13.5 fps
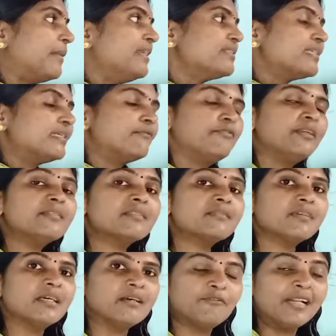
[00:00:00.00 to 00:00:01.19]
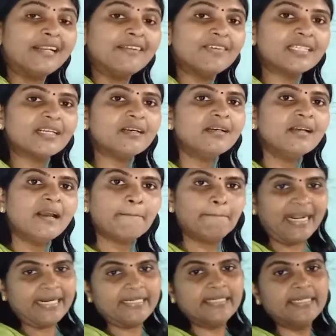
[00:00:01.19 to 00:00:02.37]
means it filled with
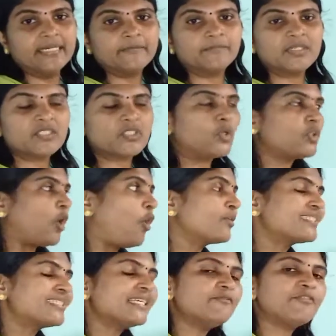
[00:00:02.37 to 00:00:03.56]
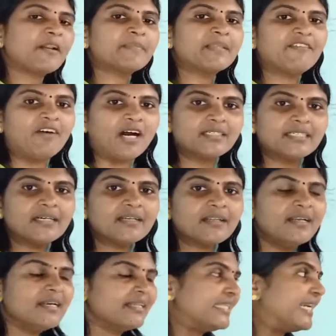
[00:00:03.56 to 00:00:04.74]
blood. So the oxygen from the water
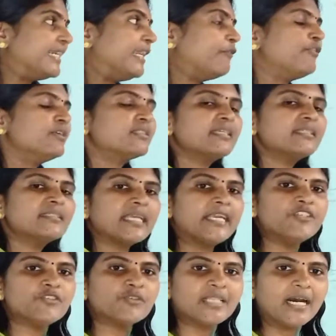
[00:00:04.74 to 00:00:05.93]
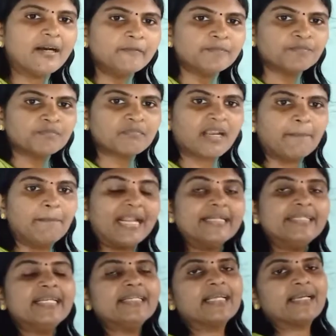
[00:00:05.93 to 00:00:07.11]
that diffuses into the
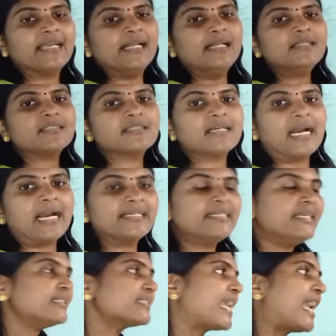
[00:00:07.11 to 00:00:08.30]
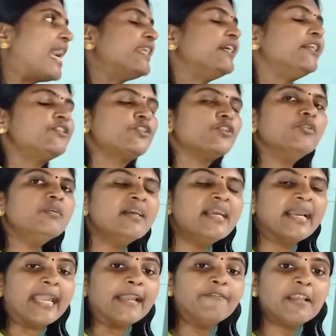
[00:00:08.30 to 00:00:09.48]
blood in the gills, and it is carried to
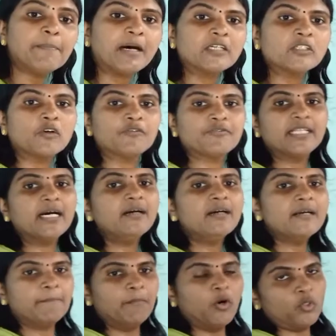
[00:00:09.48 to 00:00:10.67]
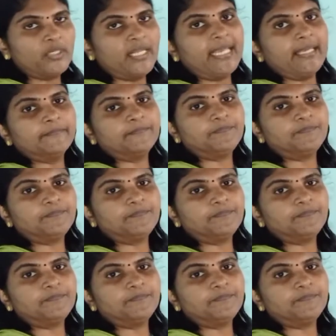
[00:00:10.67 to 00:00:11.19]
every part of the body.